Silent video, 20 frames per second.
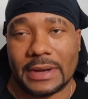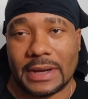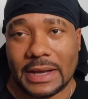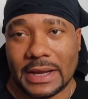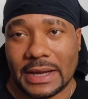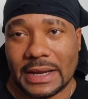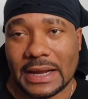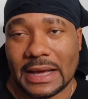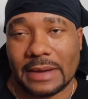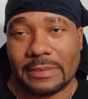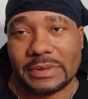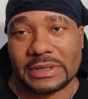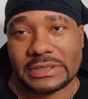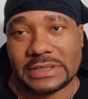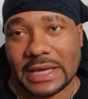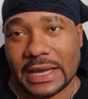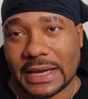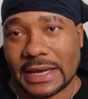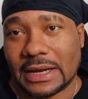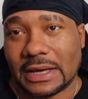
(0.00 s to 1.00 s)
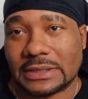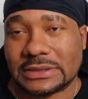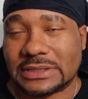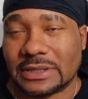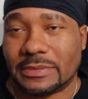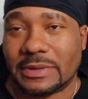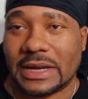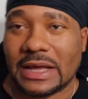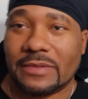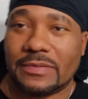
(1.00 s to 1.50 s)
And I've been checking out
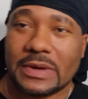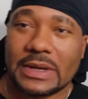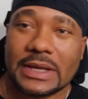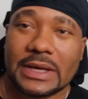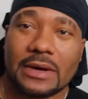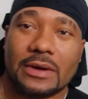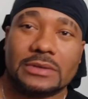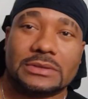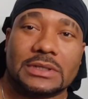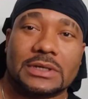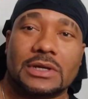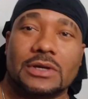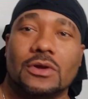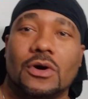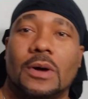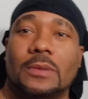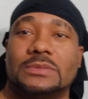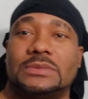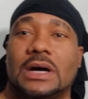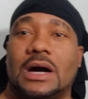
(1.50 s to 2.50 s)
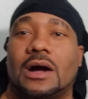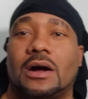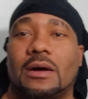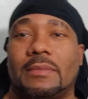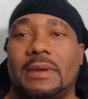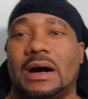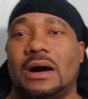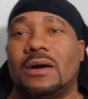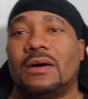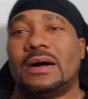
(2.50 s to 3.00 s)
some of their videos, and you know I'm talking
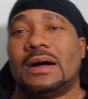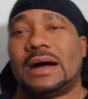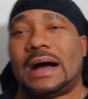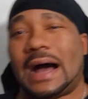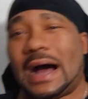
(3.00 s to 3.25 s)
about.